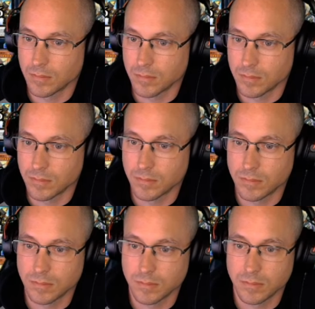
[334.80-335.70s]

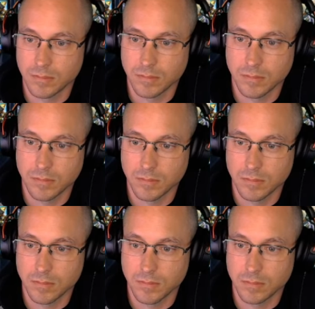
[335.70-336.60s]

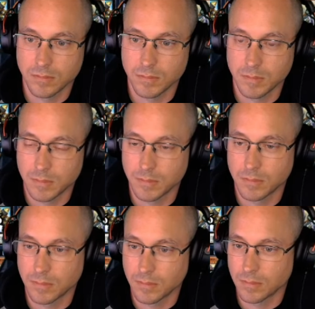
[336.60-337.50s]

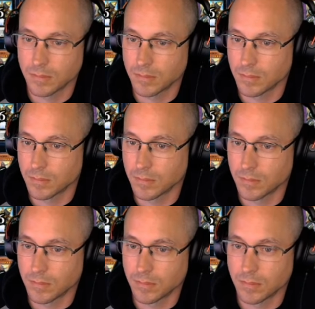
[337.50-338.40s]

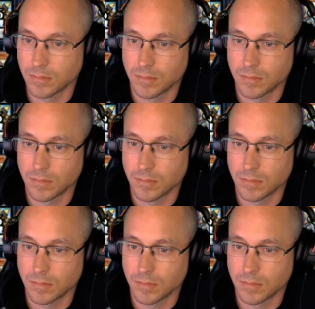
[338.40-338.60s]
[no speech]